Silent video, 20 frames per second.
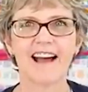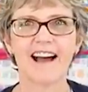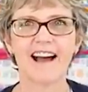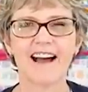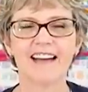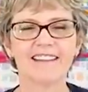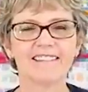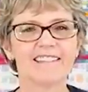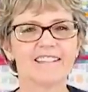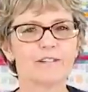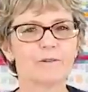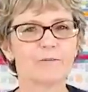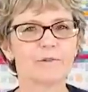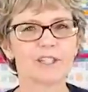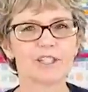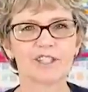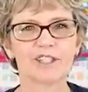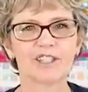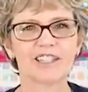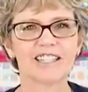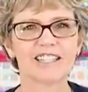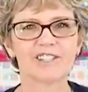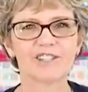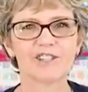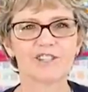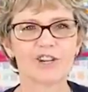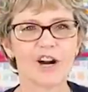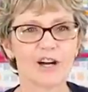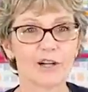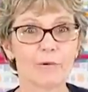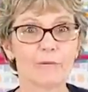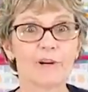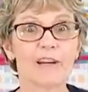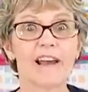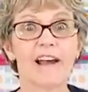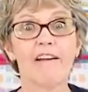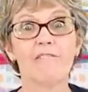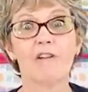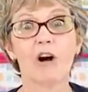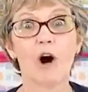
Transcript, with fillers: I think we should get started. We have